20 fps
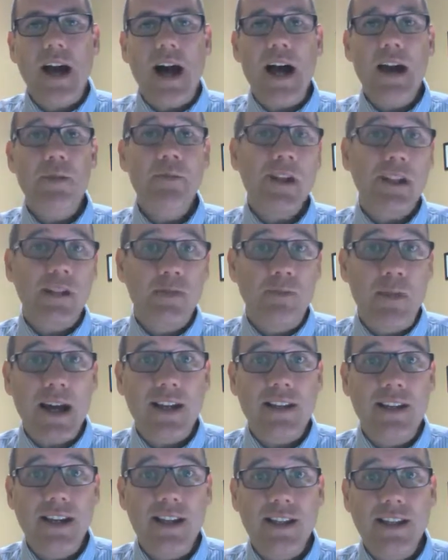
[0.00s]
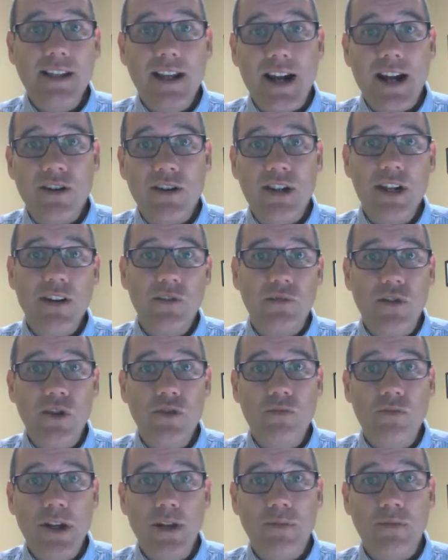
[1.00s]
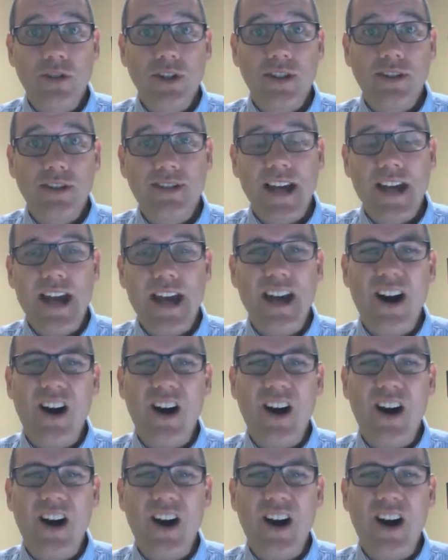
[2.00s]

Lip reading: I'm expecting that I'll get a few people to say,